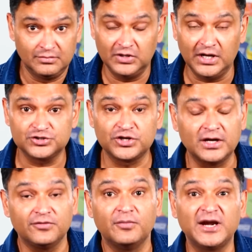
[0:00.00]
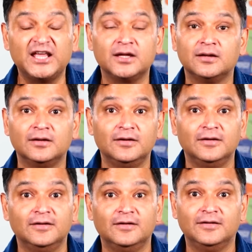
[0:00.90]
They asked China for money.
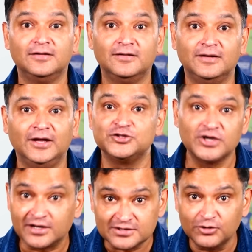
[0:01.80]
And China